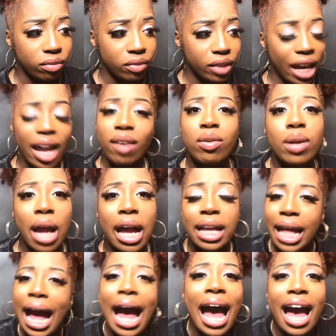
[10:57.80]

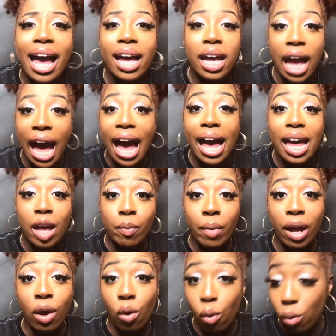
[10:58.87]
I am
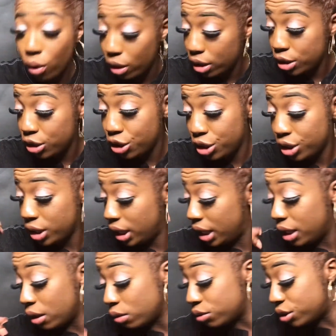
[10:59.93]
a orange
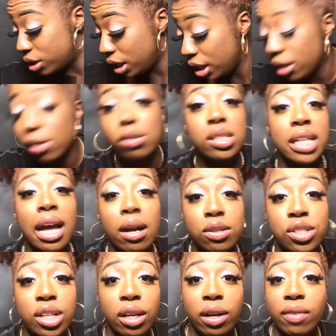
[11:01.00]
Eco Style
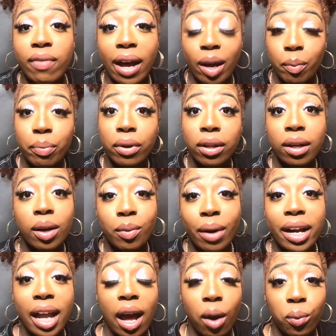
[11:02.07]
gel. If I could pull it up right
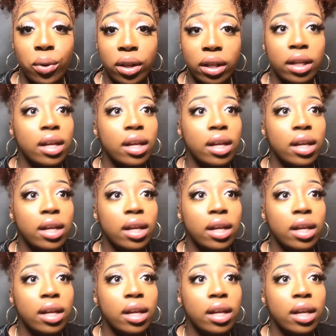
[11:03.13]
now, I would.